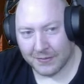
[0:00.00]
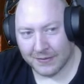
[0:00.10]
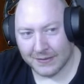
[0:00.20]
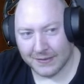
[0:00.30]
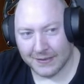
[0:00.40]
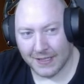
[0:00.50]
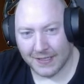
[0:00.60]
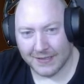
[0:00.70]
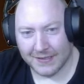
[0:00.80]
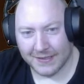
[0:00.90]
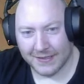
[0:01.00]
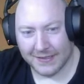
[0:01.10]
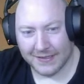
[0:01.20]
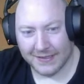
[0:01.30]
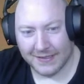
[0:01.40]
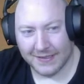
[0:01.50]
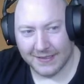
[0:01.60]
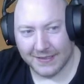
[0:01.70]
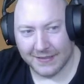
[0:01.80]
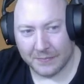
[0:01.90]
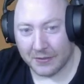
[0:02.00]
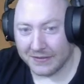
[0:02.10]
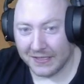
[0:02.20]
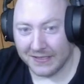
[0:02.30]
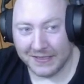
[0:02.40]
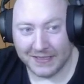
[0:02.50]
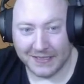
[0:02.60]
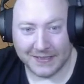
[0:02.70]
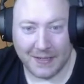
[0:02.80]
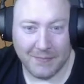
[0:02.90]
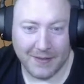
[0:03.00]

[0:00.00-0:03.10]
Percy's not into this game.